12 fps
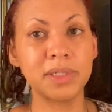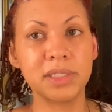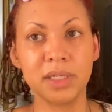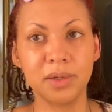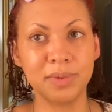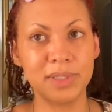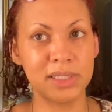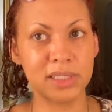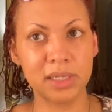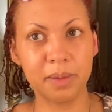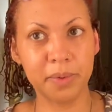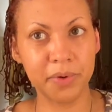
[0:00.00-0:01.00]
tell when
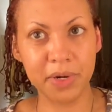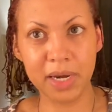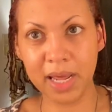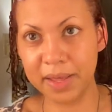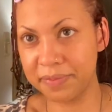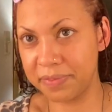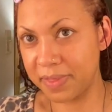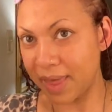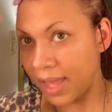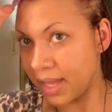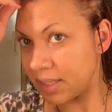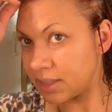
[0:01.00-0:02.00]
some are not
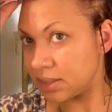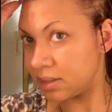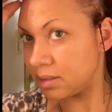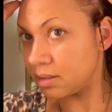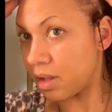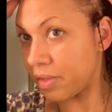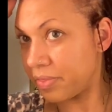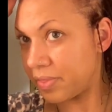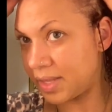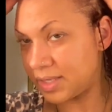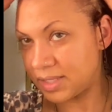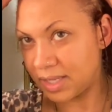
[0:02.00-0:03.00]
that
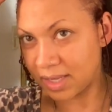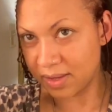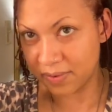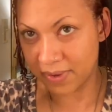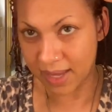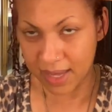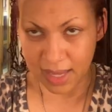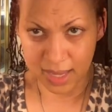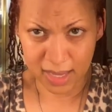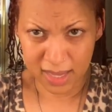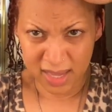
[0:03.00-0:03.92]
authentic, okay?